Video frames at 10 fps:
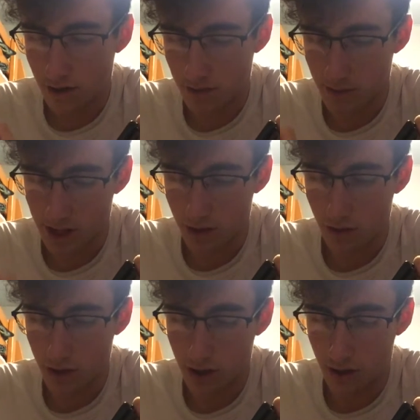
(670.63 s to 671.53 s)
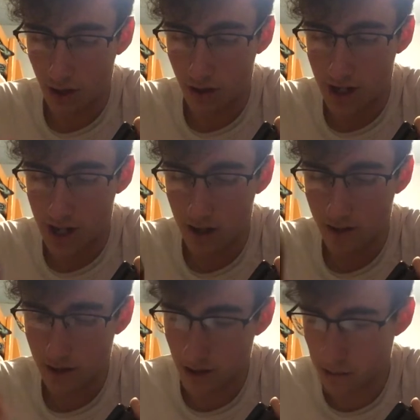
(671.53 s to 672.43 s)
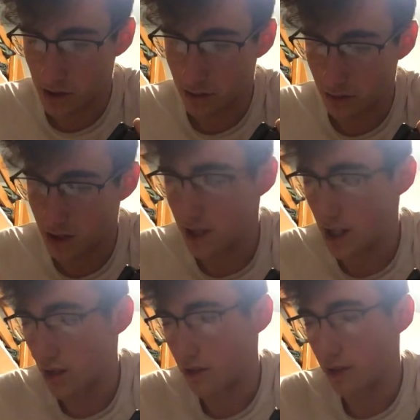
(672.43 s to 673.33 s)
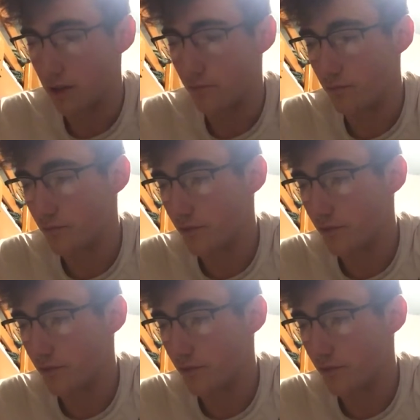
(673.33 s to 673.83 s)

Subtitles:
Just make sure you don't go higher than the number that we just calculated.